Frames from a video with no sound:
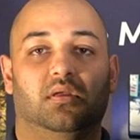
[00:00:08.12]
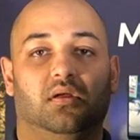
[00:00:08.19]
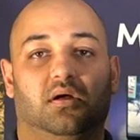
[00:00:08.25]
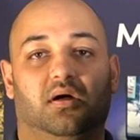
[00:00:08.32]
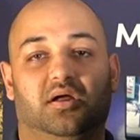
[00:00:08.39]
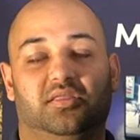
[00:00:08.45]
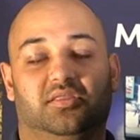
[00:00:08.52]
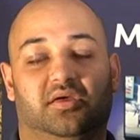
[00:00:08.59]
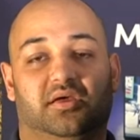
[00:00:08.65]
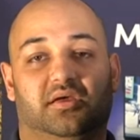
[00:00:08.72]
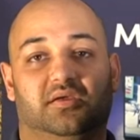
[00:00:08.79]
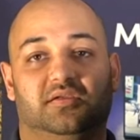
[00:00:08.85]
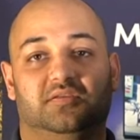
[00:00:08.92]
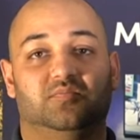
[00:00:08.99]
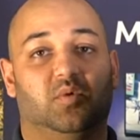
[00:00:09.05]
Hi
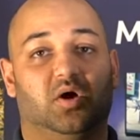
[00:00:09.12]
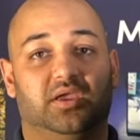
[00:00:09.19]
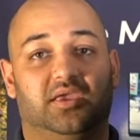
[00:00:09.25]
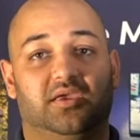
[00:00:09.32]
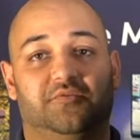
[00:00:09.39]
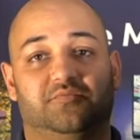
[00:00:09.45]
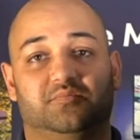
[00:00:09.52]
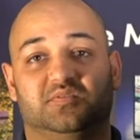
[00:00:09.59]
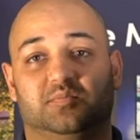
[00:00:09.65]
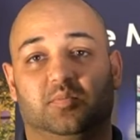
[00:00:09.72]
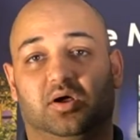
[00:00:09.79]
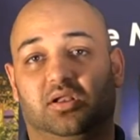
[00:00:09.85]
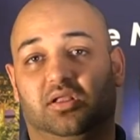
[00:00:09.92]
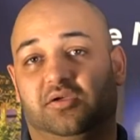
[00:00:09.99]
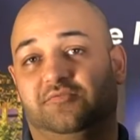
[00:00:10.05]
there, it's Mike here from
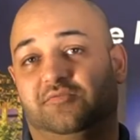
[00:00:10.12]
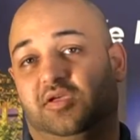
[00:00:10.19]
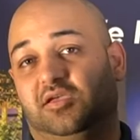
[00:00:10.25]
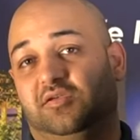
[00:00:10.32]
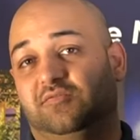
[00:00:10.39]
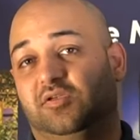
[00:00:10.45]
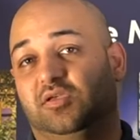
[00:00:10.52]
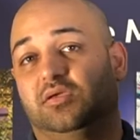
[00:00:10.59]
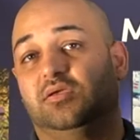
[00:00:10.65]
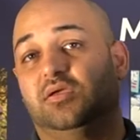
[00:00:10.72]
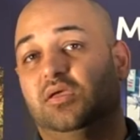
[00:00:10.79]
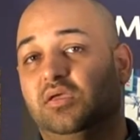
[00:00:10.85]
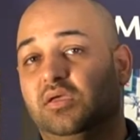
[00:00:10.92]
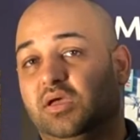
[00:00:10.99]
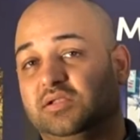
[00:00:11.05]
Smart Life AV,
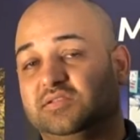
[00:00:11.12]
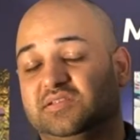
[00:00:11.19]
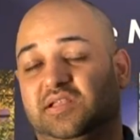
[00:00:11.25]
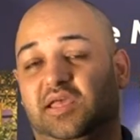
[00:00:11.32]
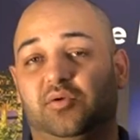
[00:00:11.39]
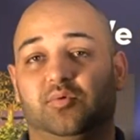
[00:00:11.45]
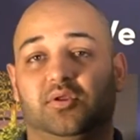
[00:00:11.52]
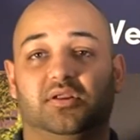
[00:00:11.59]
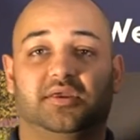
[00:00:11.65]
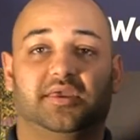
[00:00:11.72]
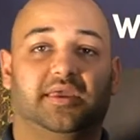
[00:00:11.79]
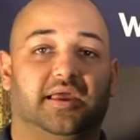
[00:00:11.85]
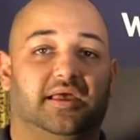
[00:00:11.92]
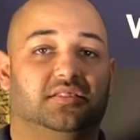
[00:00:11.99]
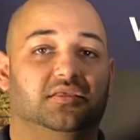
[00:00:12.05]
and today we're
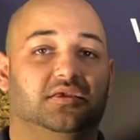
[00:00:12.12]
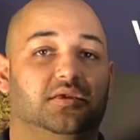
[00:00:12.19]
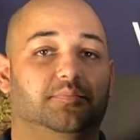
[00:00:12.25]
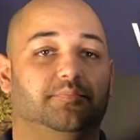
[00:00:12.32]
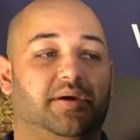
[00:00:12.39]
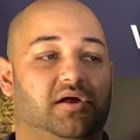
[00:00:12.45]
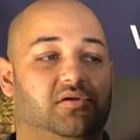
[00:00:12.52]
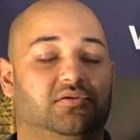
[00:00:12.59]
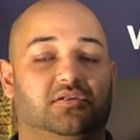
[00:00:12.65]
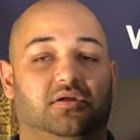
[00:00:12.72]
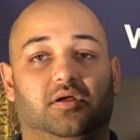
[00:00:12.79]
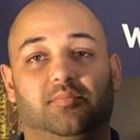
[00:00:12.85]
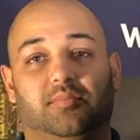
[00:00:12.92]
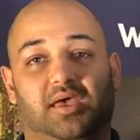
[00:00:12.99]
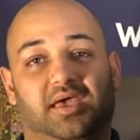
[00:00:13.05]
looking at the
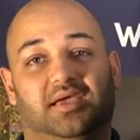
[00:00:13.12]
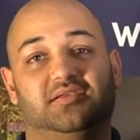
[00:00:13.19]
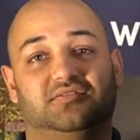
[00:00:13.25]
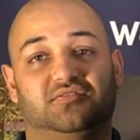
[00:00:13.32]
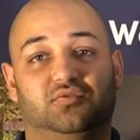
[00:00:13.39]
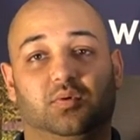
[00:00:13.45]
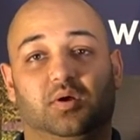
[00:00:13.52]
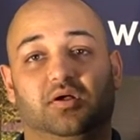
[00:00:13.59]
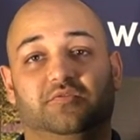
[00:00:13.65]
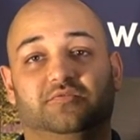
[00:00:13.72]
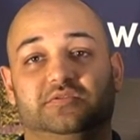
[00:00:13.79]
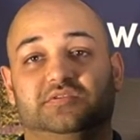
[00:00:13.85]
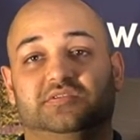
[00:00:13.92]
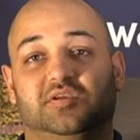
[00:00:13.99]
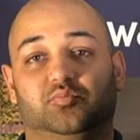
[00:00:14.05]
Paradigm
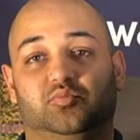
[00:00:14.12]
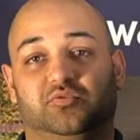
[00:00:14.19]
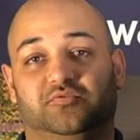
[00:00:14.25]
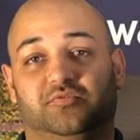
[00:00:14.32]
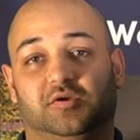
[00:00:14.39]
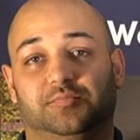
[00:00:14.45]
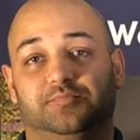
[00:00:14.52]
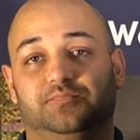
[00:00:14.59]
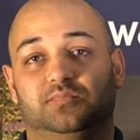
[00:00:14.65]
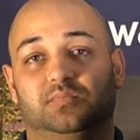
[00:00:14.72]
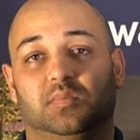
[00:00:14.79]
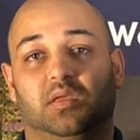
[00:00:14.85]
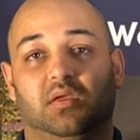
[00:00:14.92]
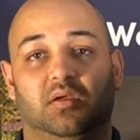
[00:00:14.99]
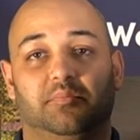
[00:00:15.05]
X12 subwoofer.
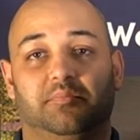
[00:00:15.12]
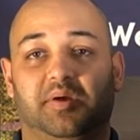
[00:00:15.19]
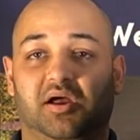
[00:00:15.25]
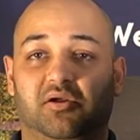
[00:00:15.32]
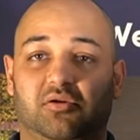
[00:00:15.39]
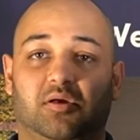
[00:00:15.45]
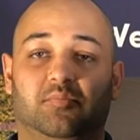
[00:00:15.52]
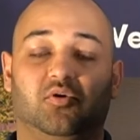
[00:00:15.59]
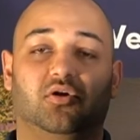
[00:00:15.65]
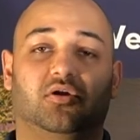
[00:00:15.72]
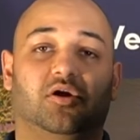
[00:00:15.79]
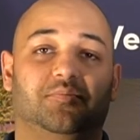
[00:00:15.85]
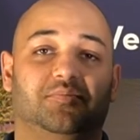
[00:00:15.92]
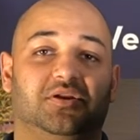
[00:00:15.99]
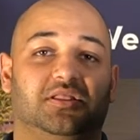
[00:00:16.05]
Paradigm are a
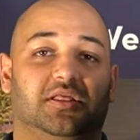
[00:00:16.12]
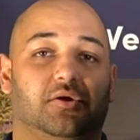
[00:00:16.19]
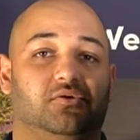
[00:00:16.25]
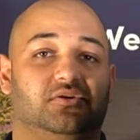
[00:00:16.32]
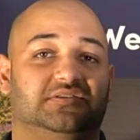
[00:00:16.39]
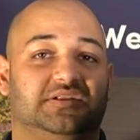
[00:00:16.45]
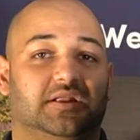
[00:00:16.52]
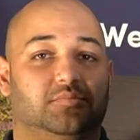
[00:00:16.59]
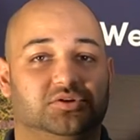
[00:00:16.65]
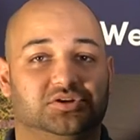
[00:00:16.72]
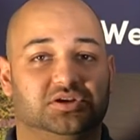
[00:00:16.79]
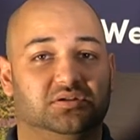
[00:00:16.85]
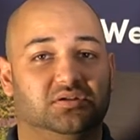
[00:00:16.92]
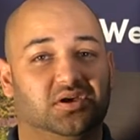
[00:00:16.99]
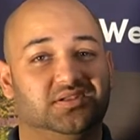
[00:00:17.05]
company that were established
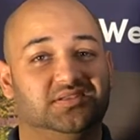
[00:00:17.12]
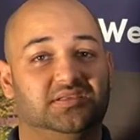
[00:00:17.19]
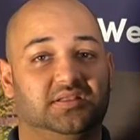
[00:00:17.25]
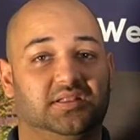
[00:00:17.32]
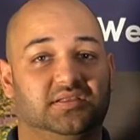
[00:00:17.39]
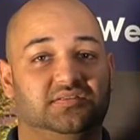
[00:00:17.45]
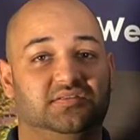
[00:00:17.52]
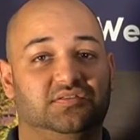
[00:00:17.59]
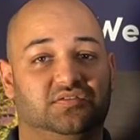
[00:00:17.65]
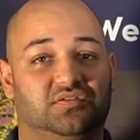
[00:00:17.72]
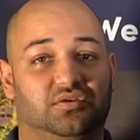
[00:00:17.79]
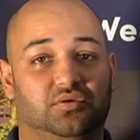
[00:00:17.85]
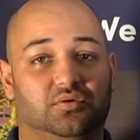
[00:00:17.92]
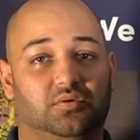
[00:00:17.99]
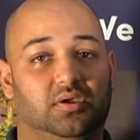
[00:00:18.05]
in
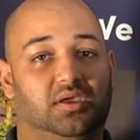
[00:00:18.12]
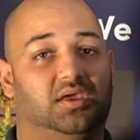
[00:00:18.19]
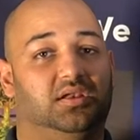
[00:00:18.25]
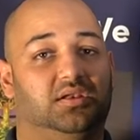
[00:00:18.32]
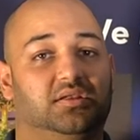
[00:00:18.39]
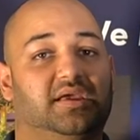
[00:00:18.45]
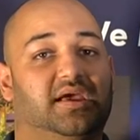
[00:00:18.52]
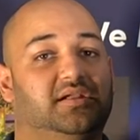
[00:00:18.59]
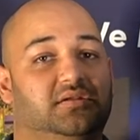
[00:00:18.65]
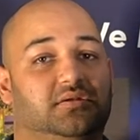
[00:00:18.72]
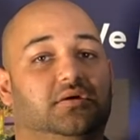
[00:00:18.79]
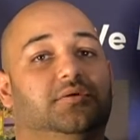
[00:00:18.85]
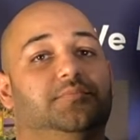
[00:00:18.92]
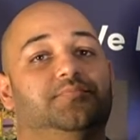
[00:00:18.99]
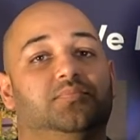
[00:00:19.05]
1982 in
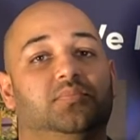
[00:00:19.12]
Canada.